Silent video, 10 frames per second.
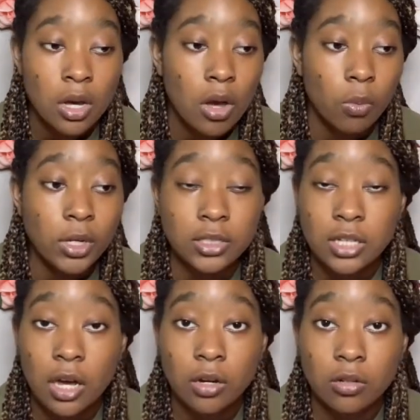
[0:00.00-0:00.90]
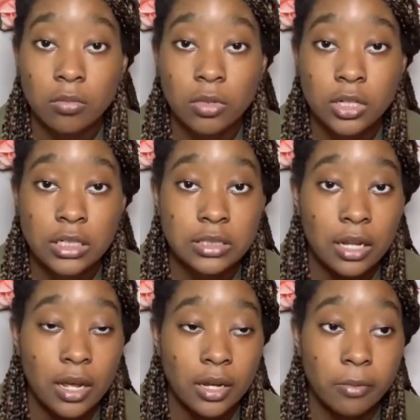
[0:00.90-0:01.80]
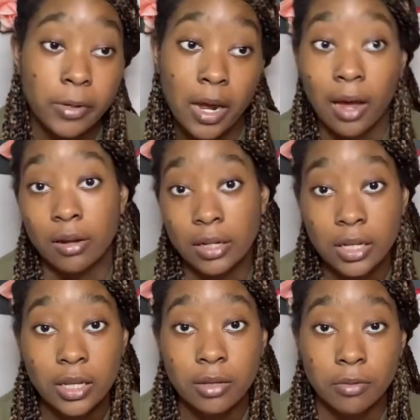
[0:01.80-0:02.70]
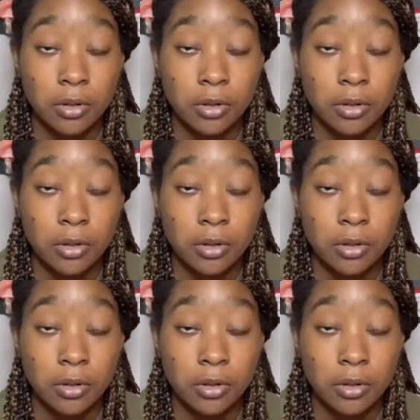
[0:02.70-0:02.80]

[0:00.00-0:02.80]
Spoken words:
we can talk once, like, we all leave.